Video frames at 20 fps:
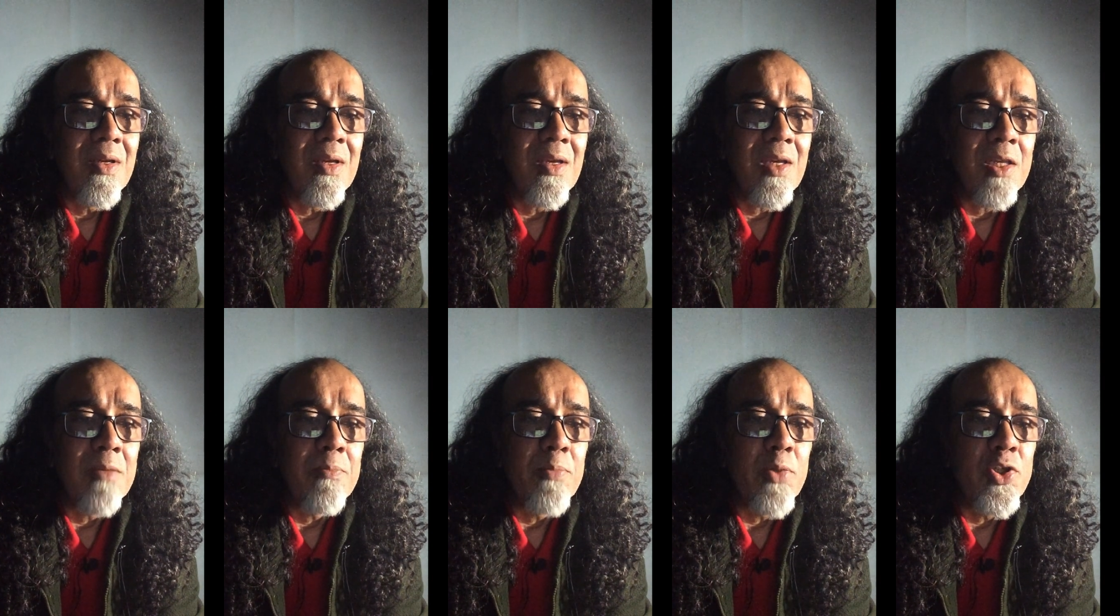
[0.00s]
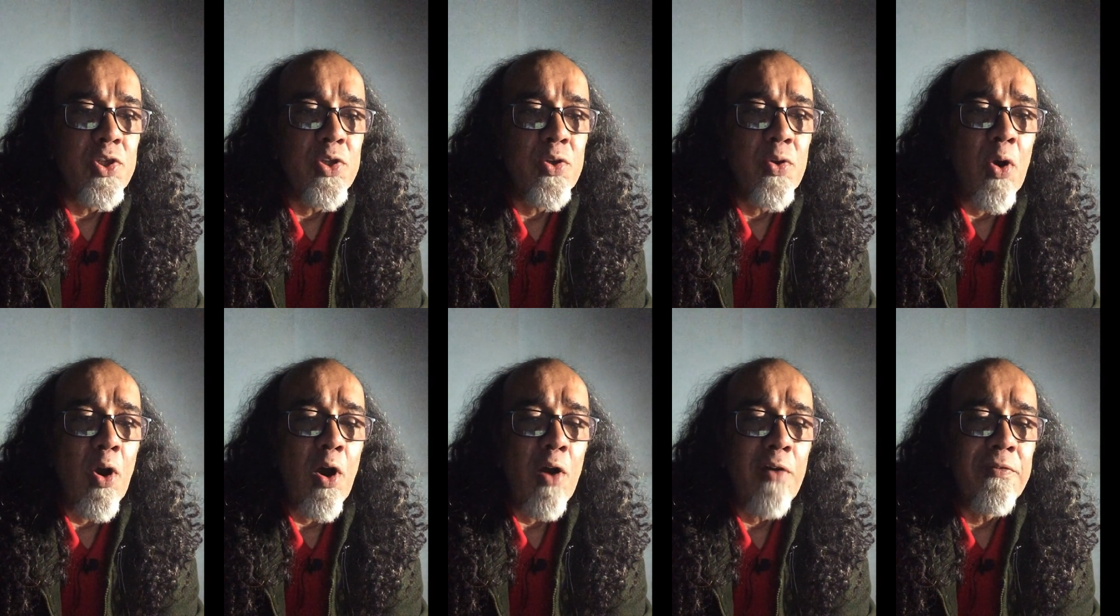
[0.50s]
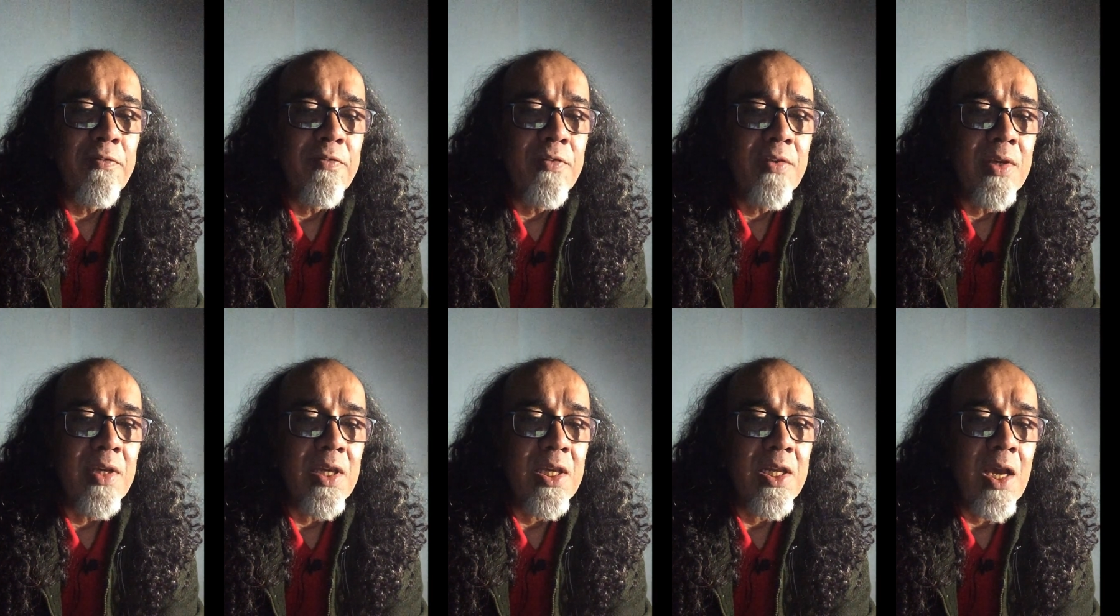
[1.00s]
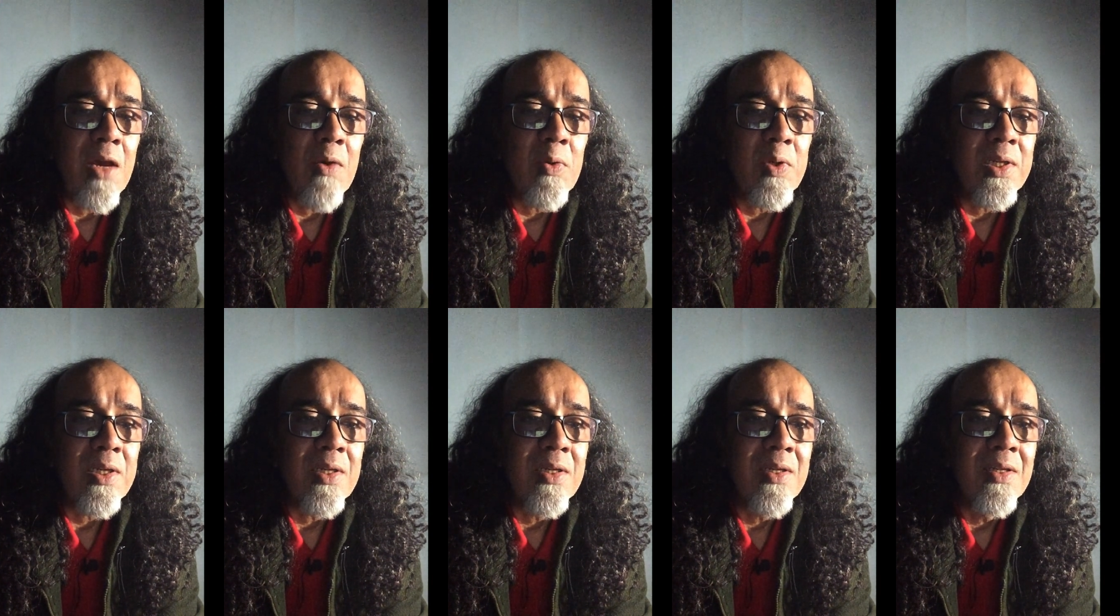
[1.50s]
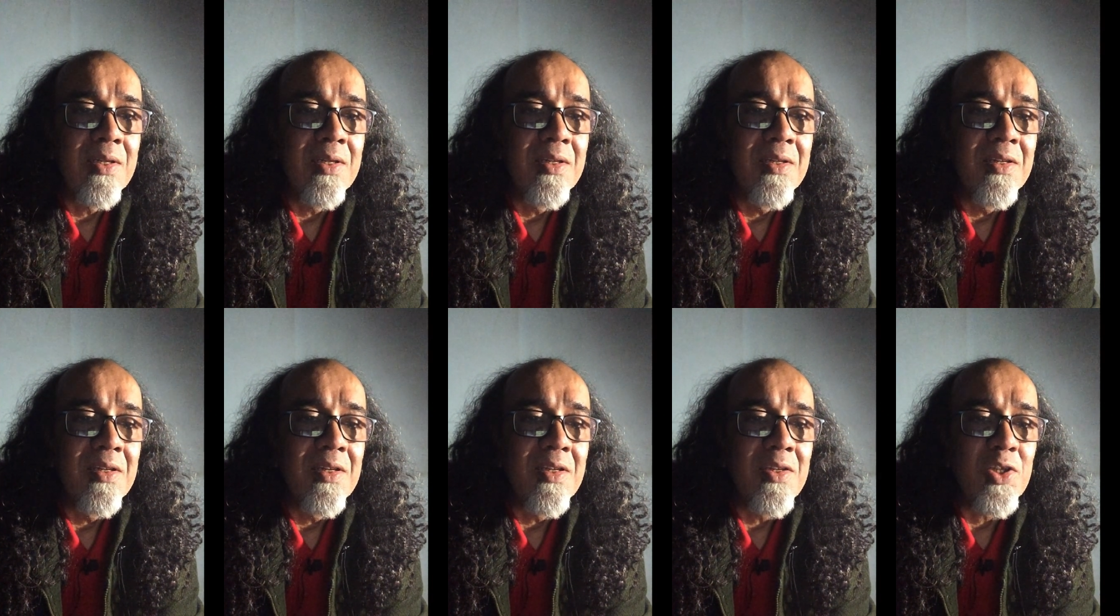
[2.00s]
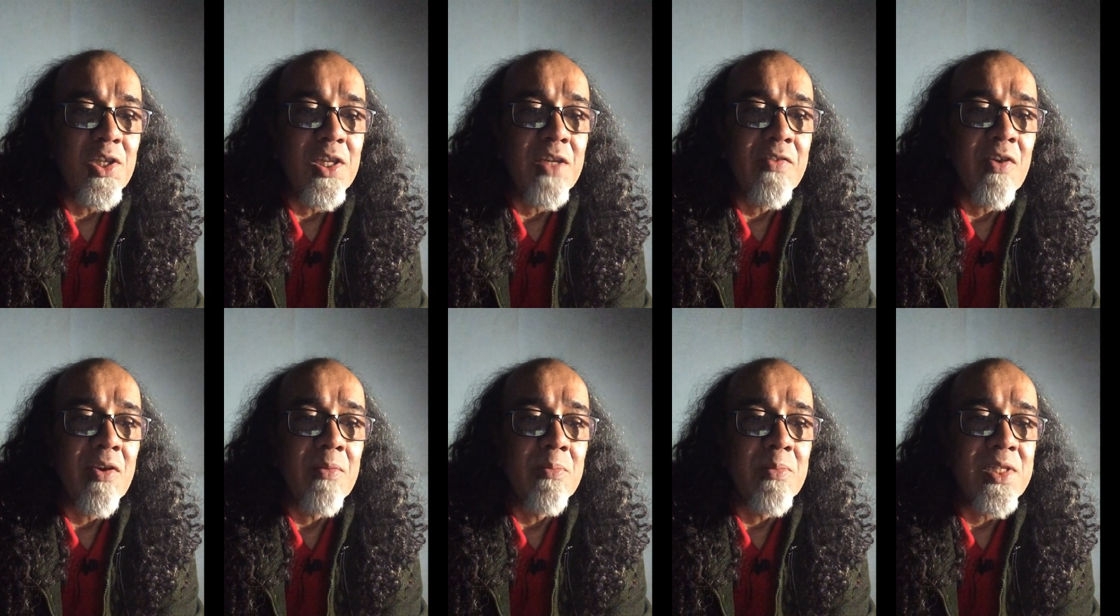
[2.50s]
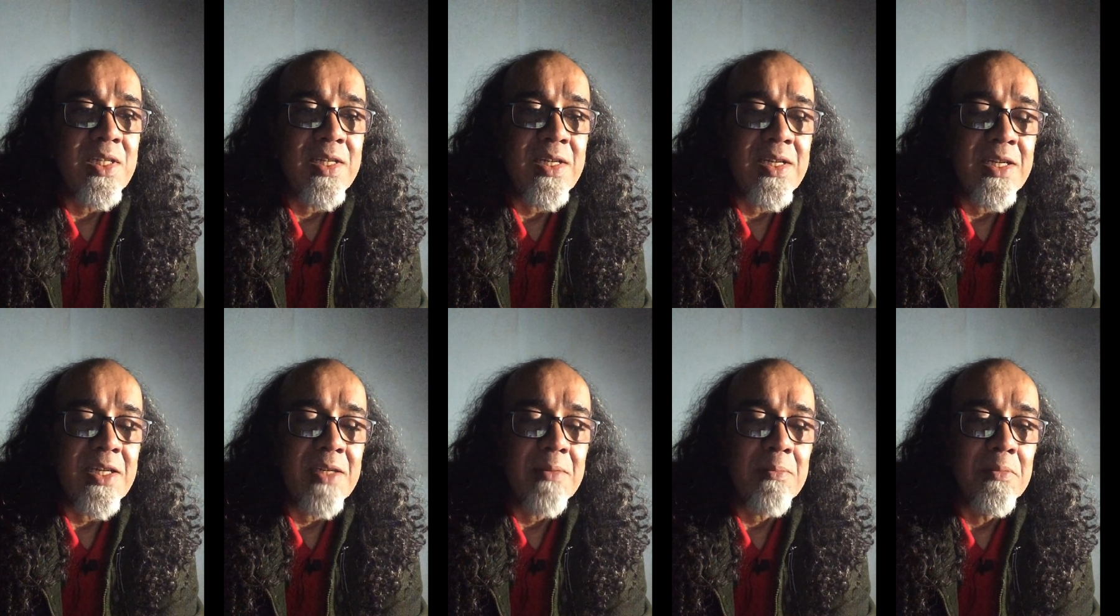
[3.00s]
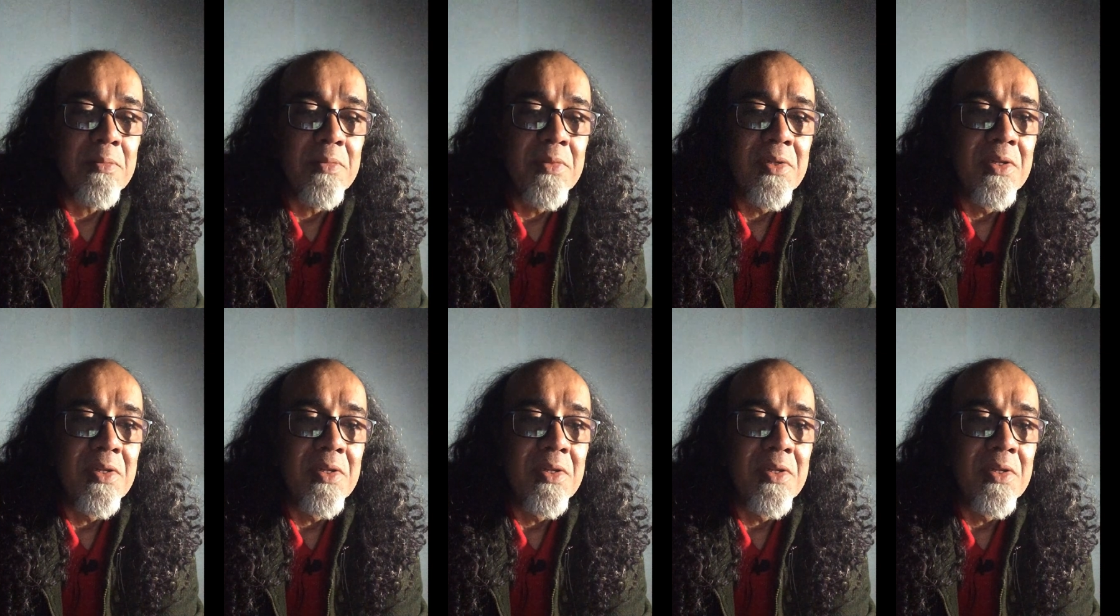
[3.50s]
He'd put you off an hour to give him time